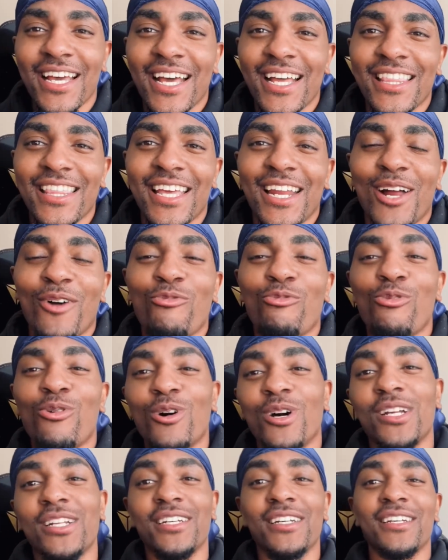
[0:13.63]
that I
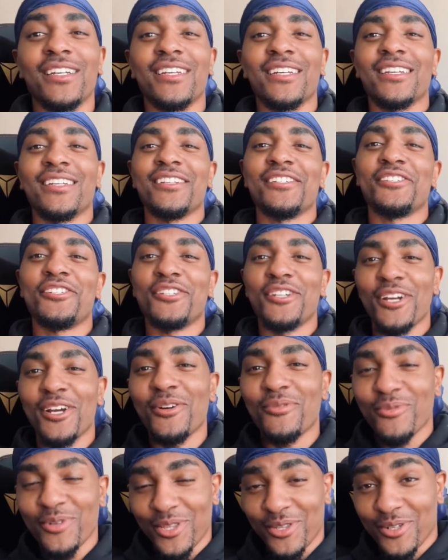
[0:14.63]
wanna share
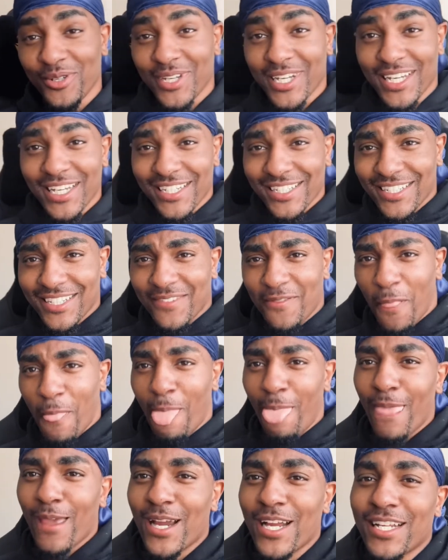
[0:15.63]
with you guys.
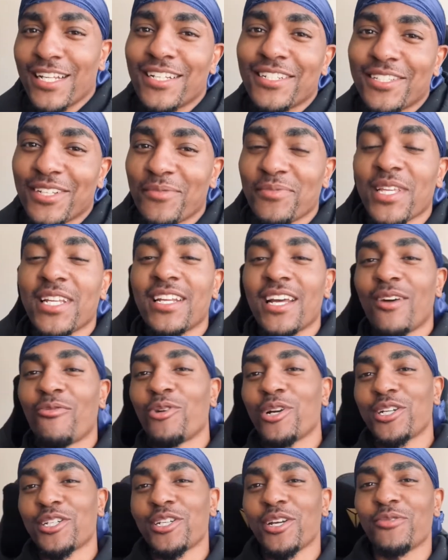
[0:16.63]
Right, there's something that I
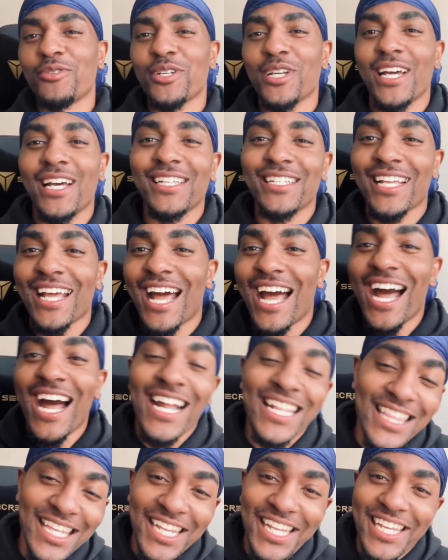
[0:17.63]
want to share with you guys. I
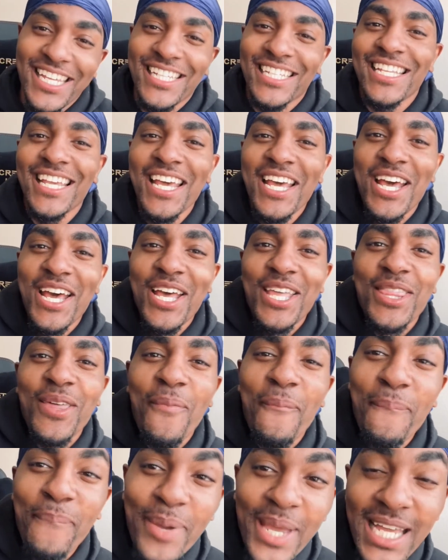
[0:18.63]
think is the
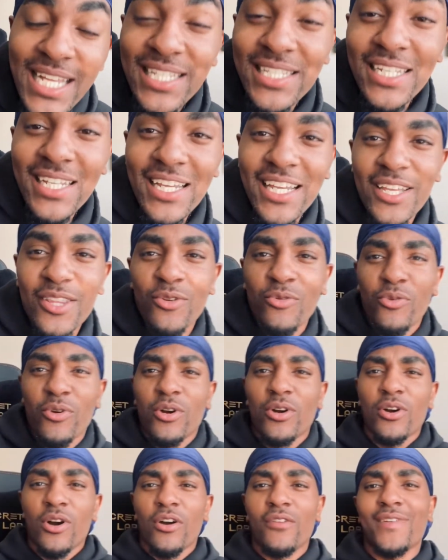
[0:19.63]
best thing in the
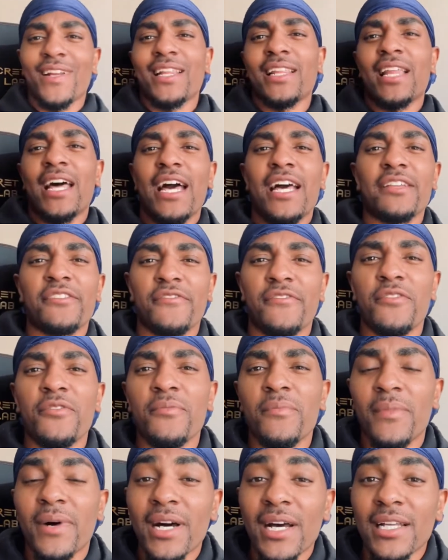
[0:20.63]
world. Over the last few
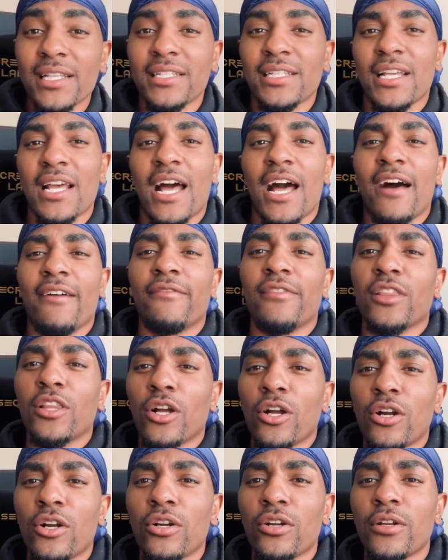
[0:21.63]
months, I've
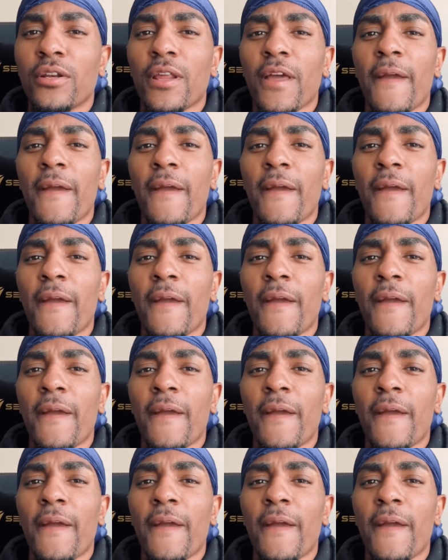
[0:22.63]
learned